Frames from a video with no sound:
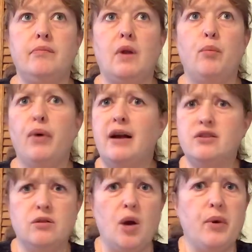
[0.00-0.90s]
Brad's
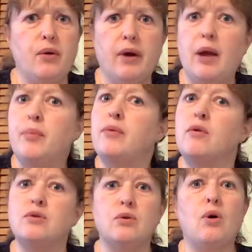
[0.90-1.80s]
Atomic Grape,
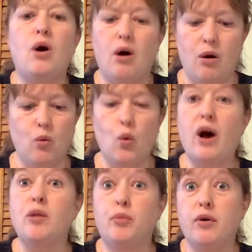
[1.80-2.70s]
those are all
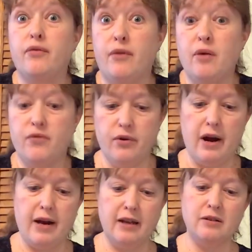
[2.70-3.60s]
Wild Boar Farm
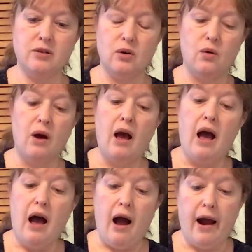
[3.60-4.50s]
varieties. So
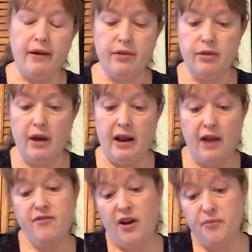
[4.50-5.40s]
I've
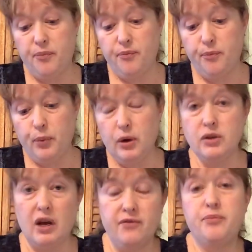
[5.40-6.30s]

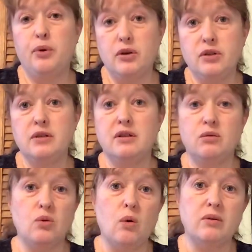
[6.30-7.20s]
purchased
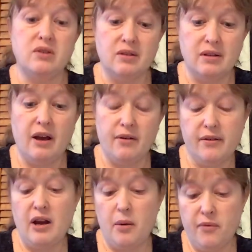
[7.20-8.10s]
and grown a
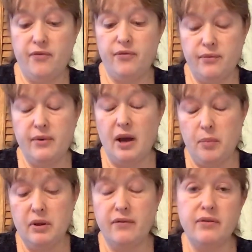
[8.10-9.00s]

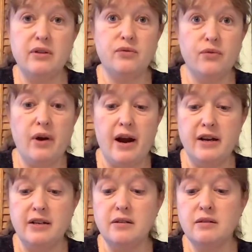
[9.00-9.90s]
couple of his
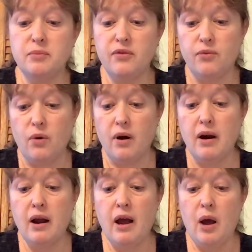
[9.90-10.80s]
varieties before,
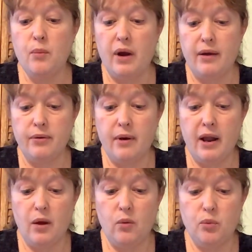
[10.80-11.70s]
but I thought
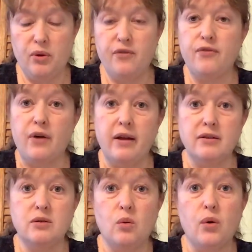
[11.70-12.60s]
it would be fun
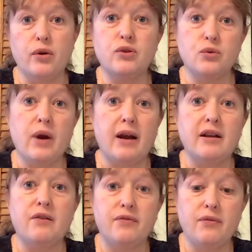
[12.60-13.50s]
to order
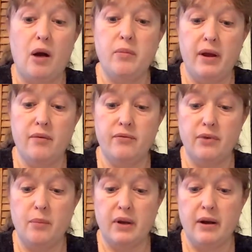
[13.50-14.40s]
directly from him,
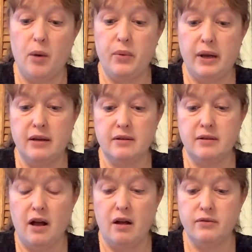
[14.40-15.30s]
from the company
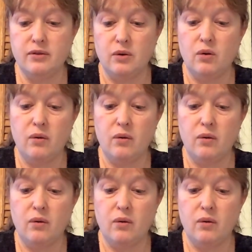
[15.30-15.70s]
itself. So